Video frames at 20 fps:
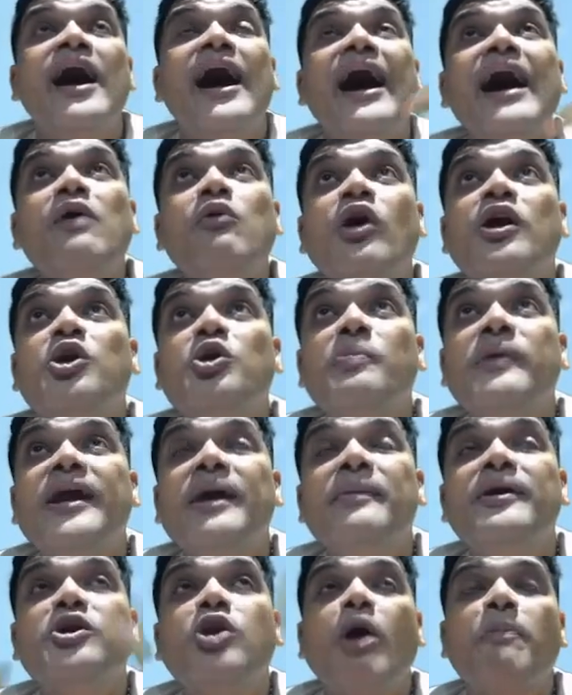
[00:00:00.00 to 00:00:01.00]
I want to
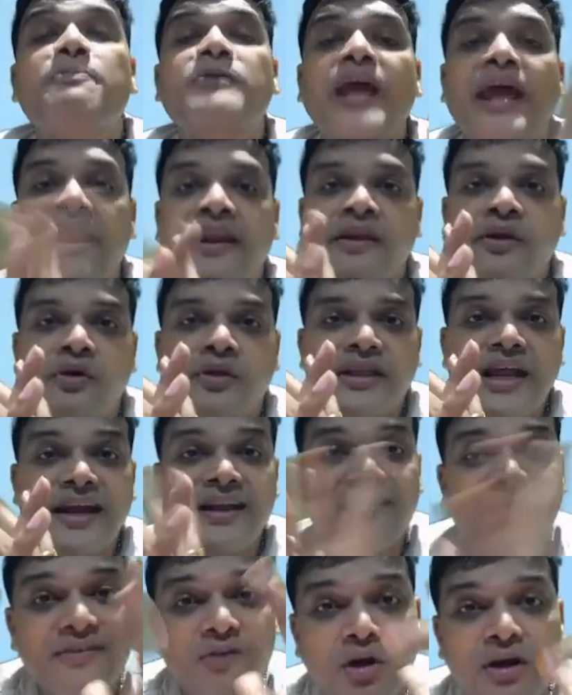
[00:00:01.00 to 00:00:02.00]
become a top 10.
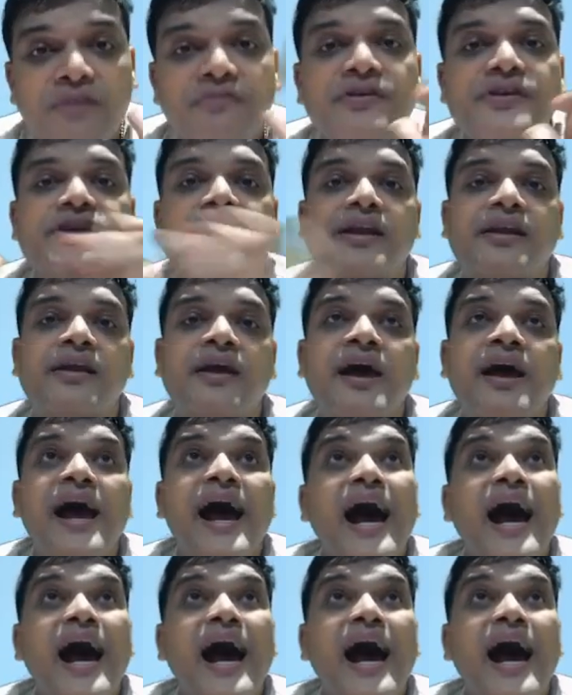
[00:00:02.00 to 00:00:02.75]
That is called a vision.